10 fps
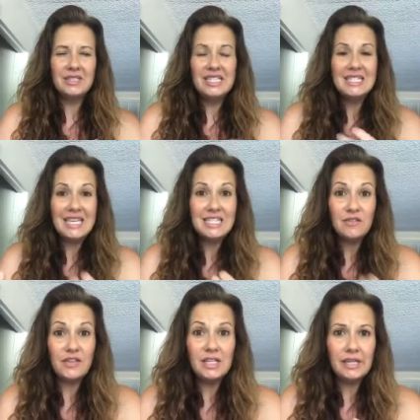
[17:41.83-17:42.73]
disease
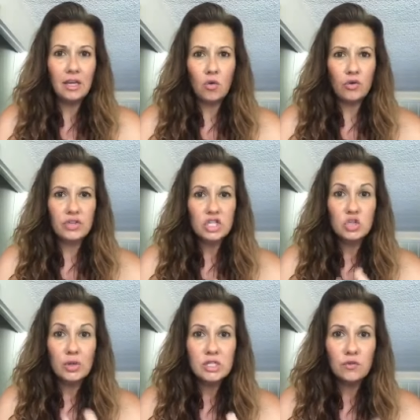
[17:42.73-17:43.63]
feeling or this
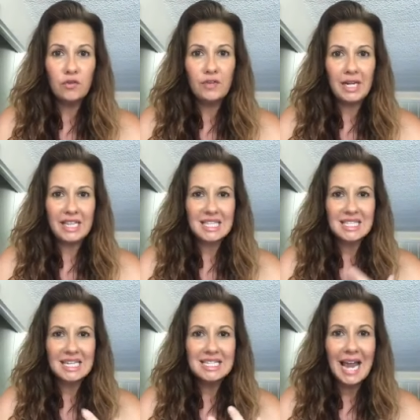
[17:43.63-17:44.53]
stressful feeling,
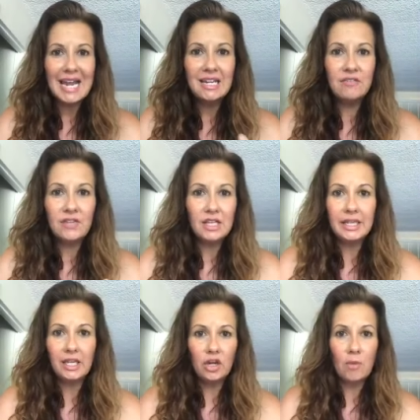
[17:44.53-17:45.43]
this anxiety
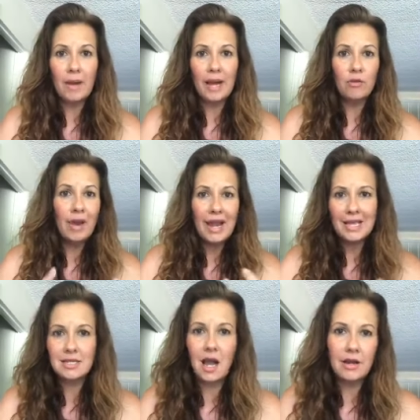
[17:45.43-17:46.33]
feeling, you know, my rent
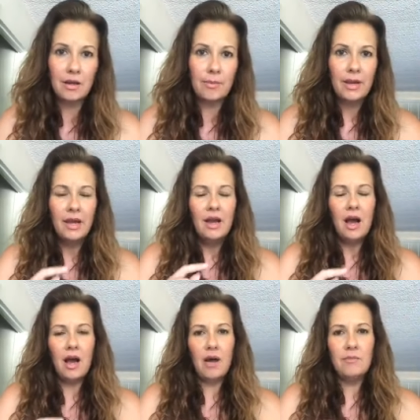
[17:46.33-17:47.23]
has gone up.
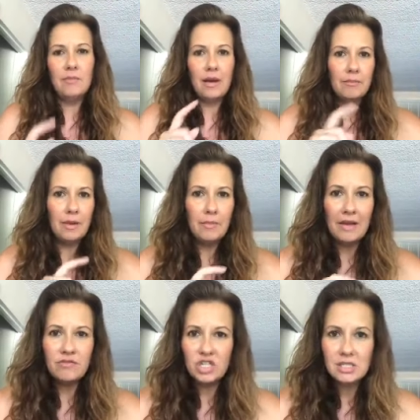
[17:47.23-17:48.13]

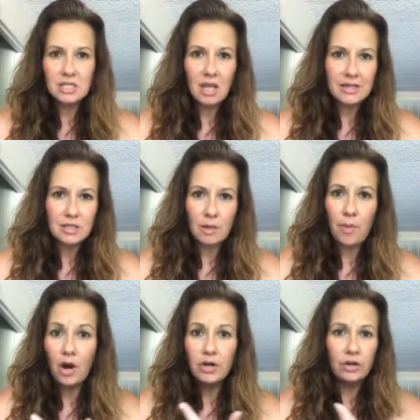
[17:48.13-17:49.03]
I've just lost a
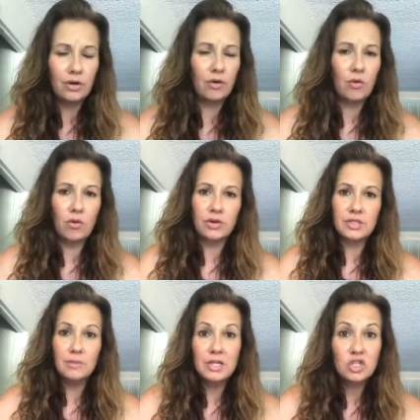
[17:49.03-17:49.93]
partner, or
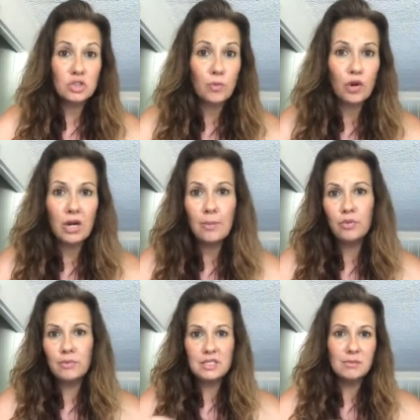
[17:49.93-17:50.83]
somebody's just broken up
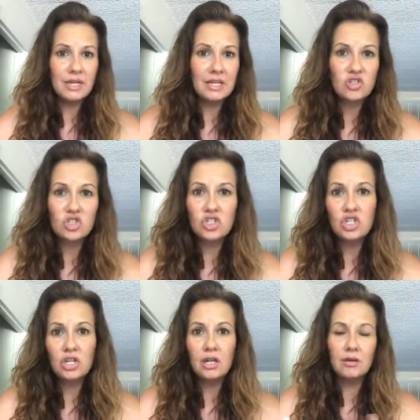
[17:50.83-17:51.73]
with me. Somebody has just
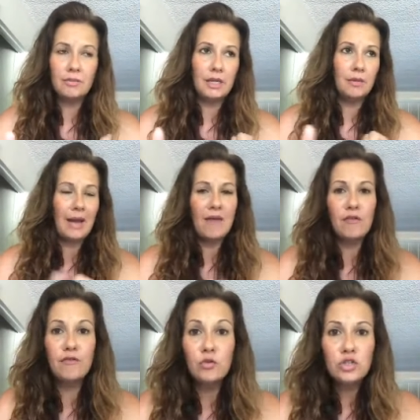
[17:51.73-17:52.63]
cheating on me. I have a
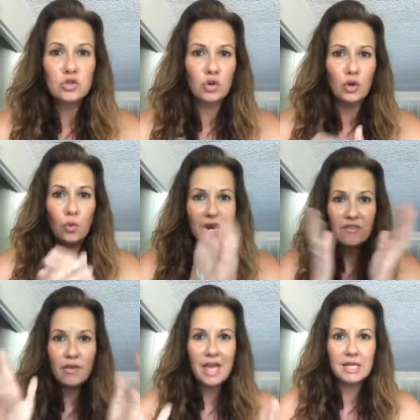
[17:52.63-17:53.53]
food disorder,
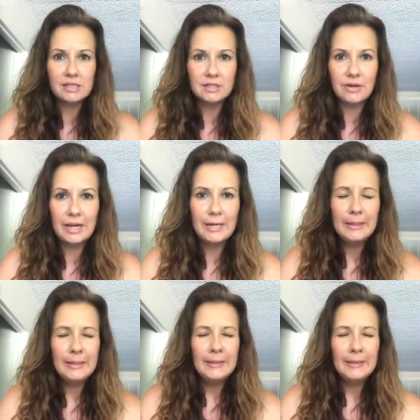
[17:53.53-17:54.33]
whatever that is, right?